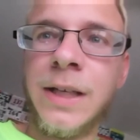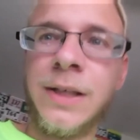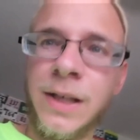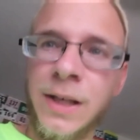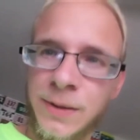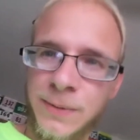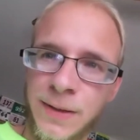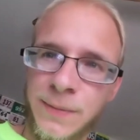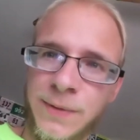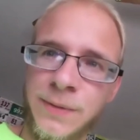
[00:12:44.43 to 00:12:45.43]
Yes, we
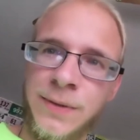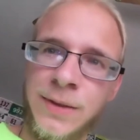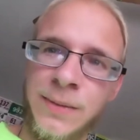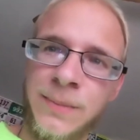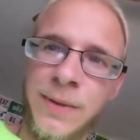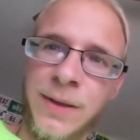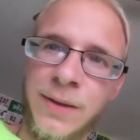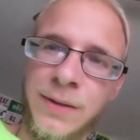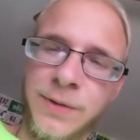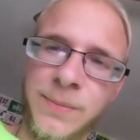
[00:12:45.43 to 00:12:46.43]
have a new team
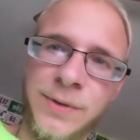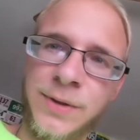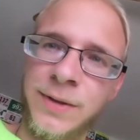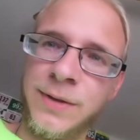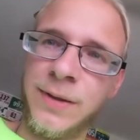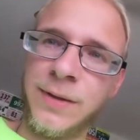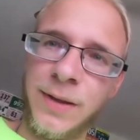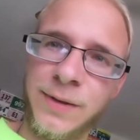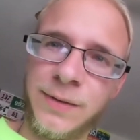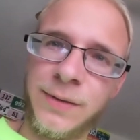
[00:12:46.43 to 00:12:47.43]
manager, but she's the
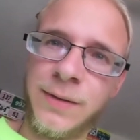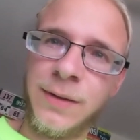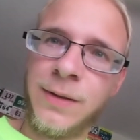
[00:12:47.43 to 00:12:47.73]
nicest.